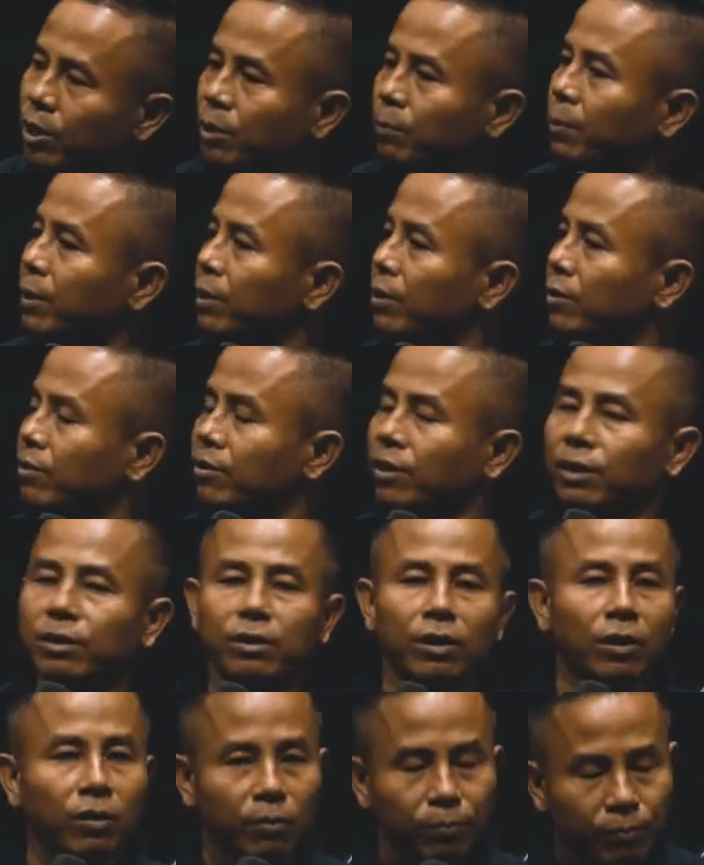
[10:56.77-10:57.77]
Peter said,
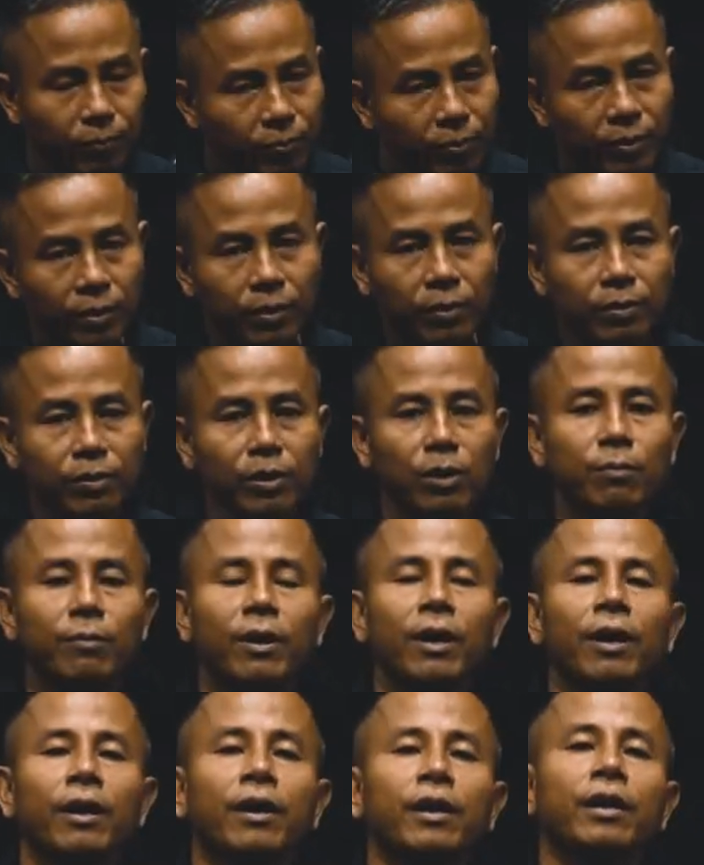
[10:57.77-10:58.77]
Nope, nope.
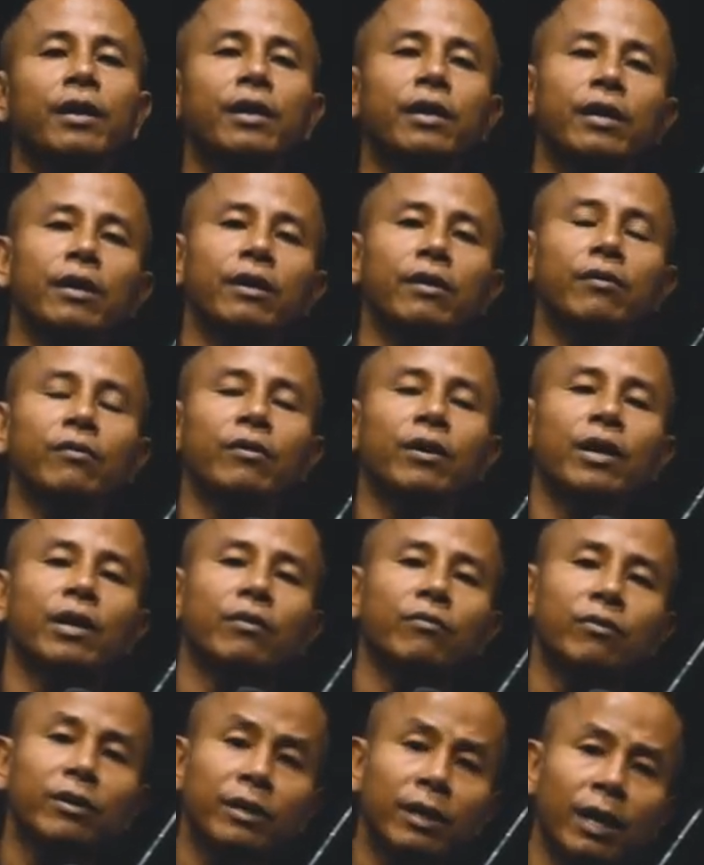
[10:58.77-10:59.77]
He
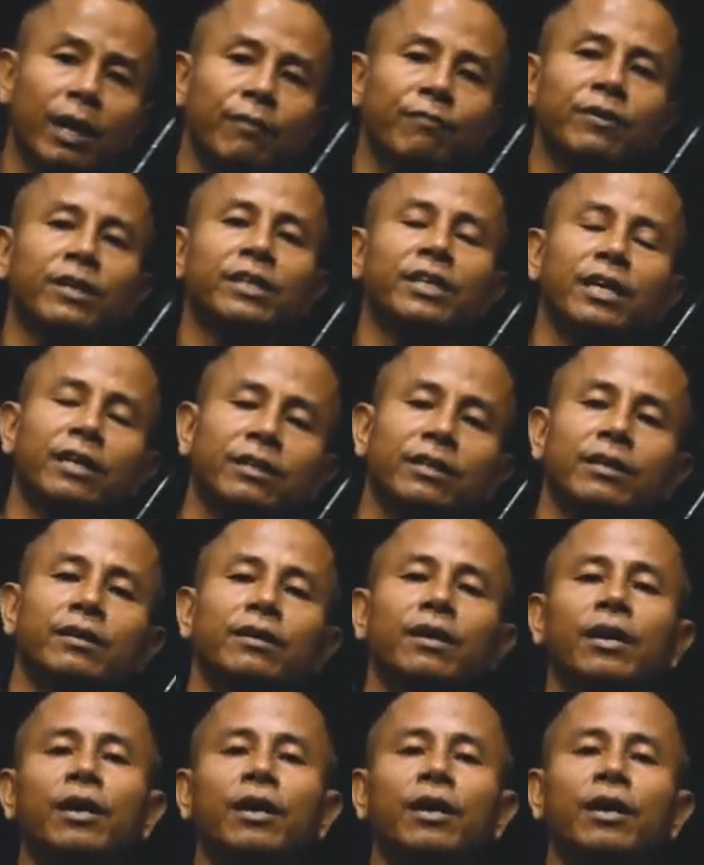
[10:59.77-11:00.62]
re- have rejected